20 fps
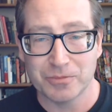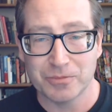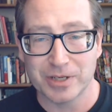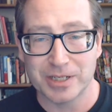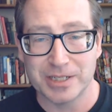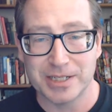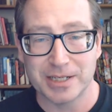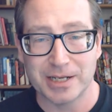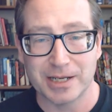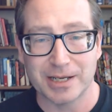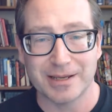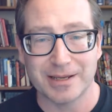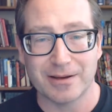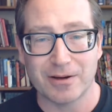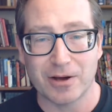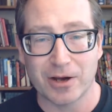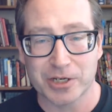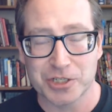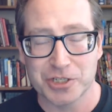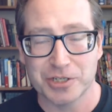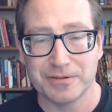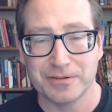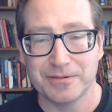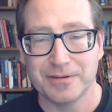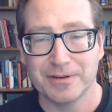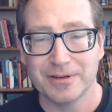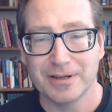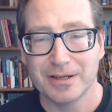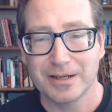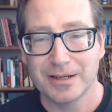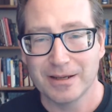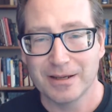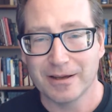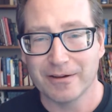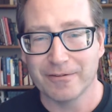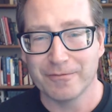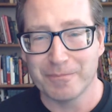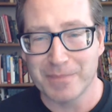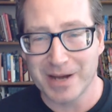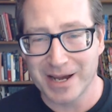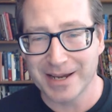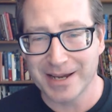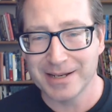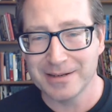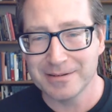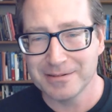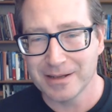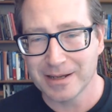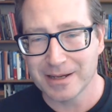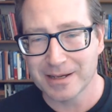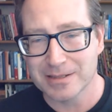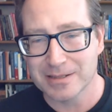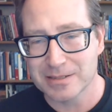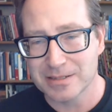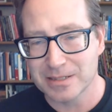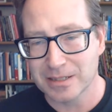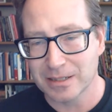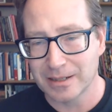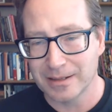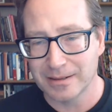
We did an auction of mine as